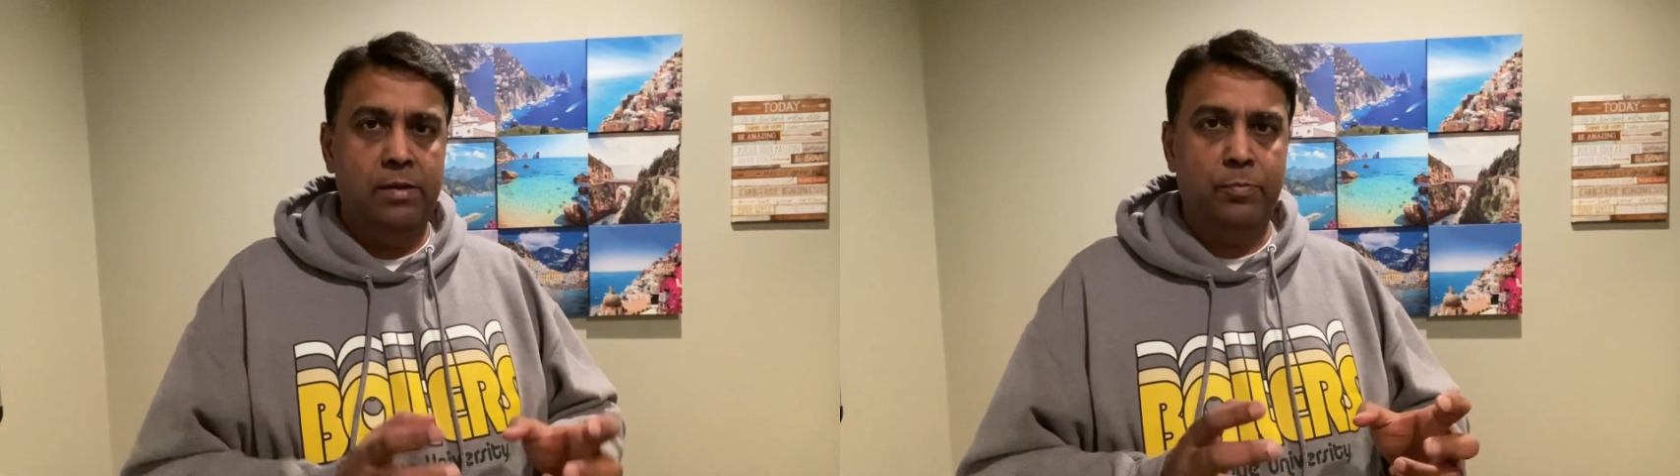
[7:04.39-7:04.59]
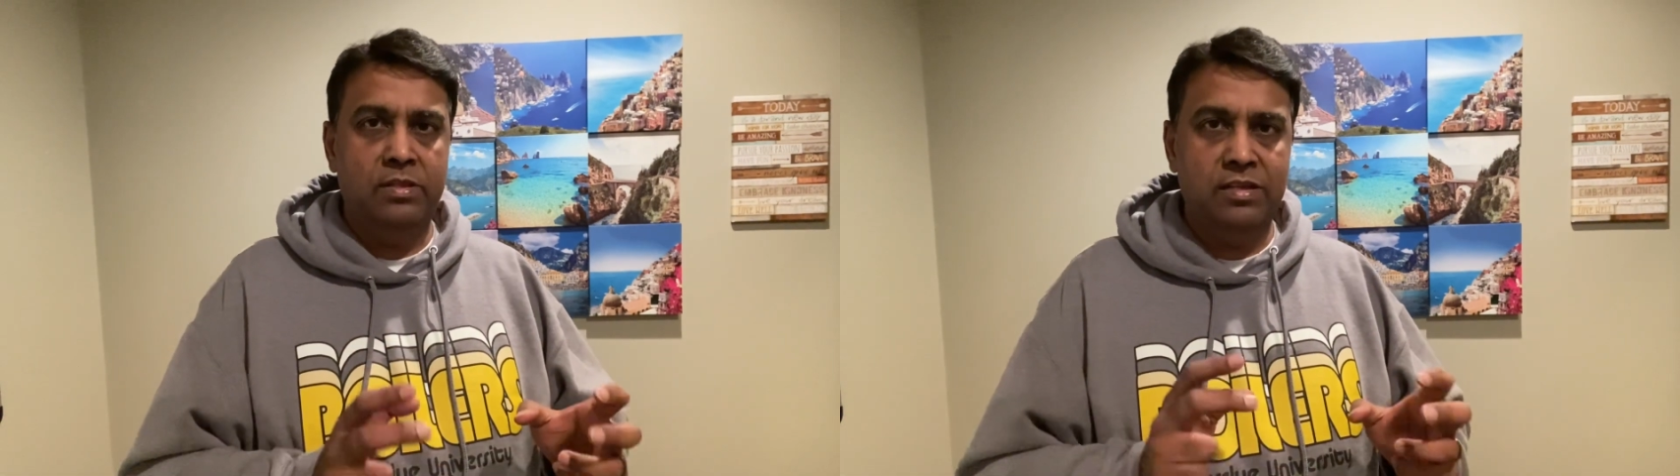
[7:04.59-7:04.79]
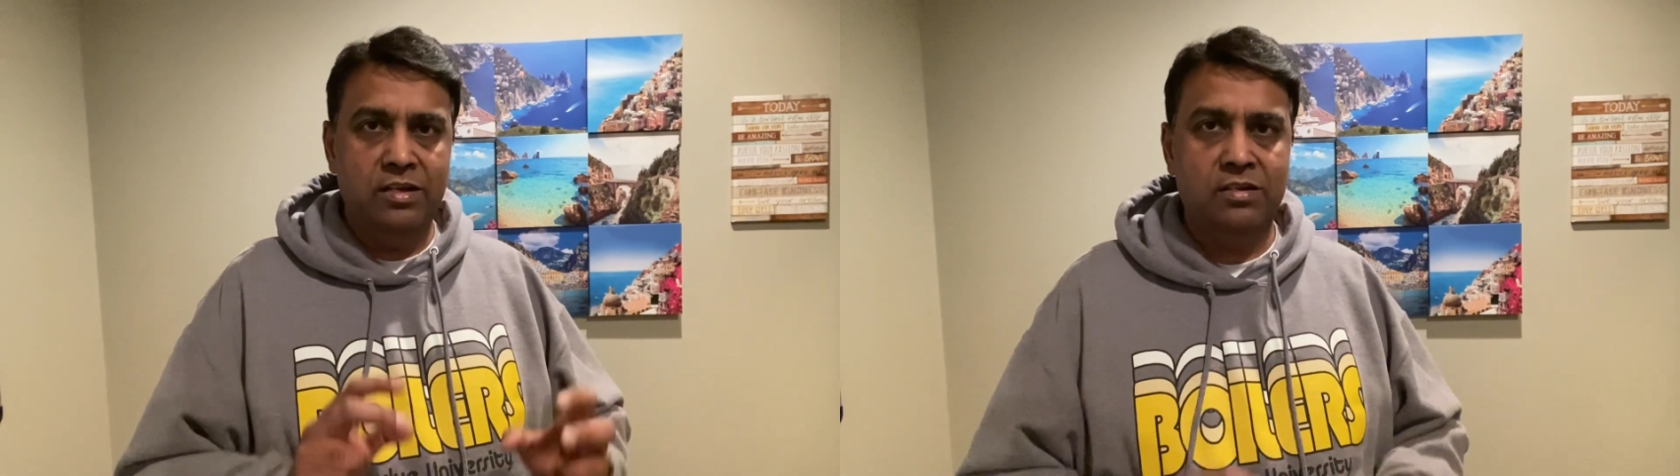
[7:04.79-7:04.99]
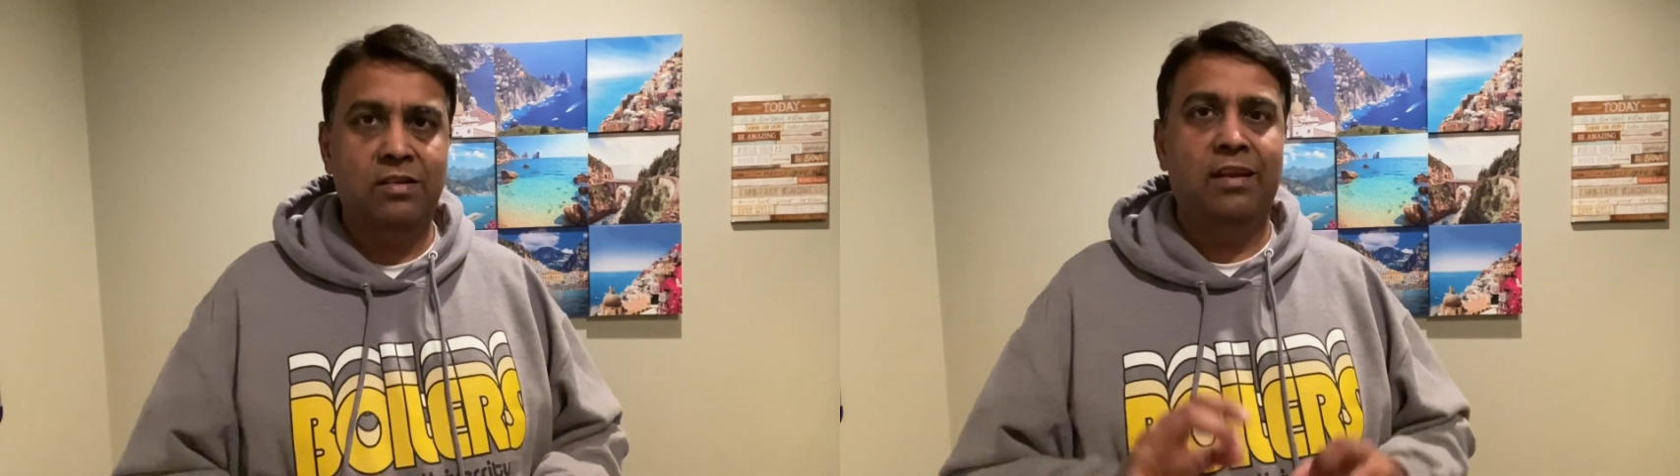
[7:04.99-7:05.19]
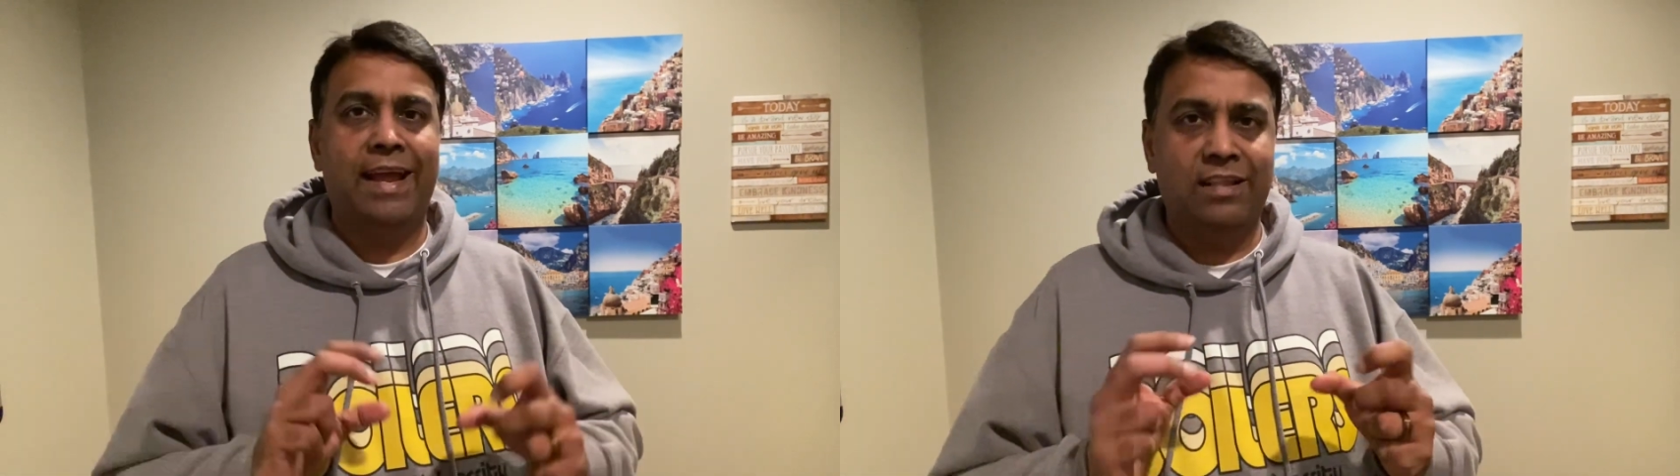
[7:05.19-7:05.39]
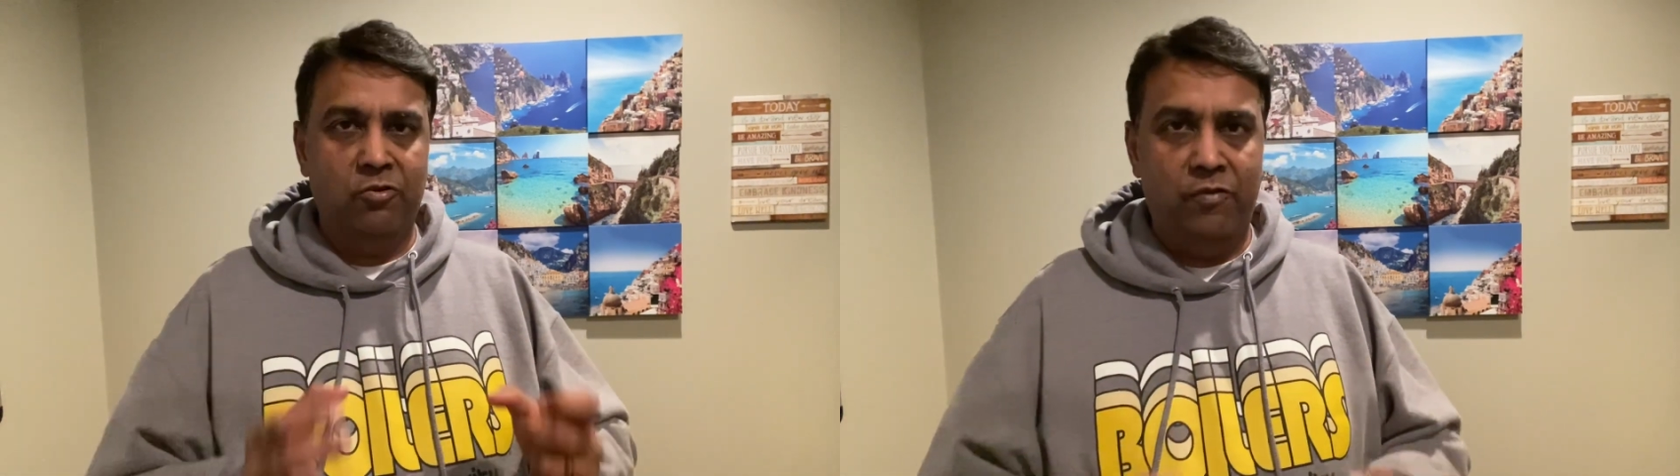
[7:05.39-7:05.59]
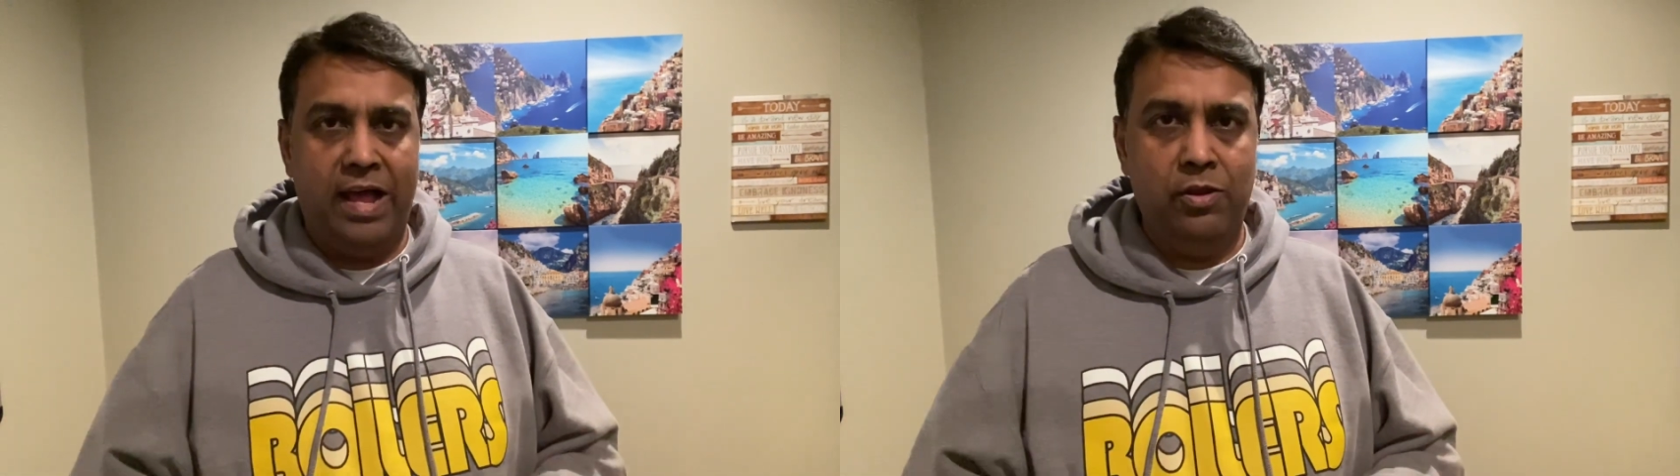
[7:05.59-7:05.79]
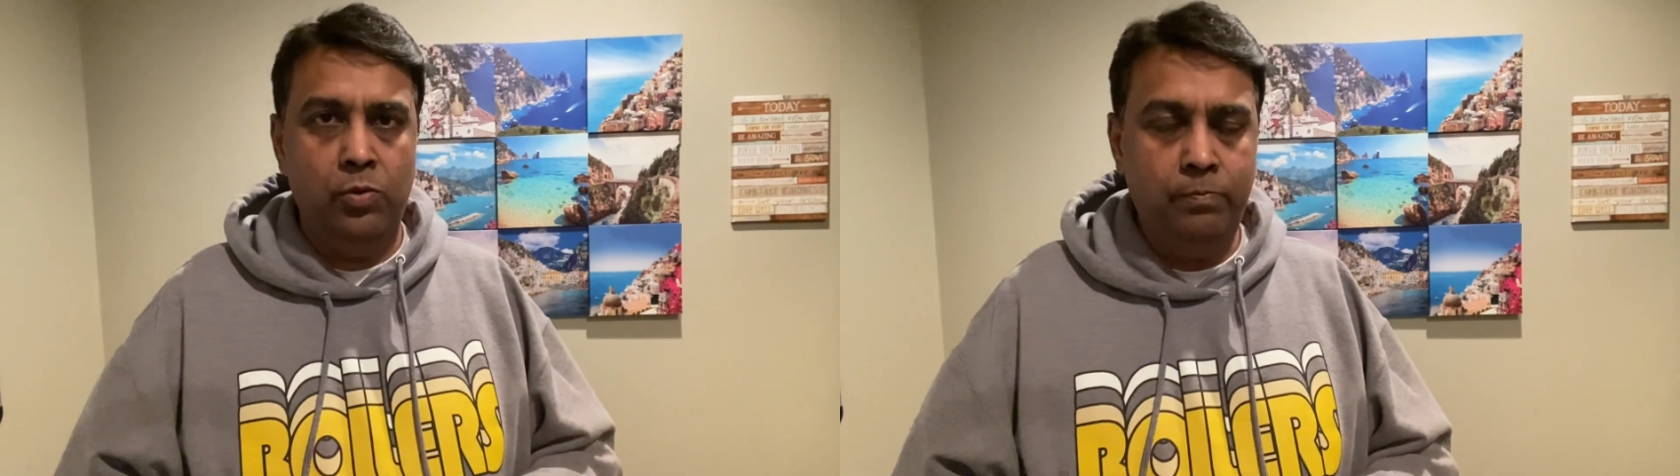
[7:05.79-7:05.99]
appreciation, get the
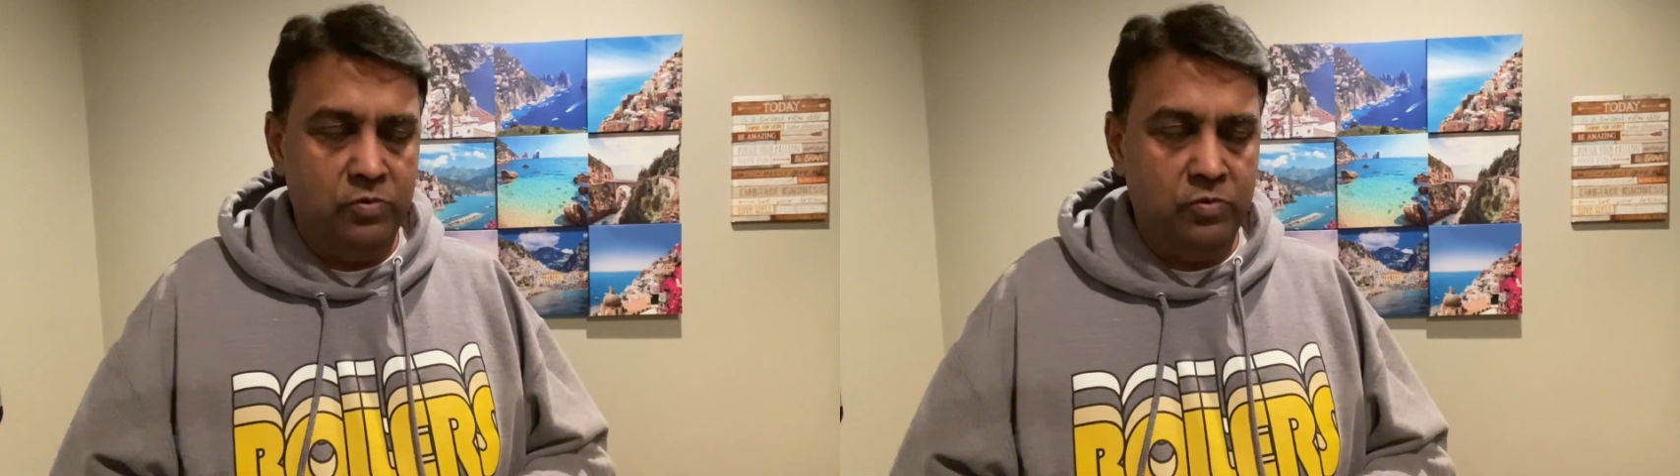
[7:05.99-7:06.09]
value,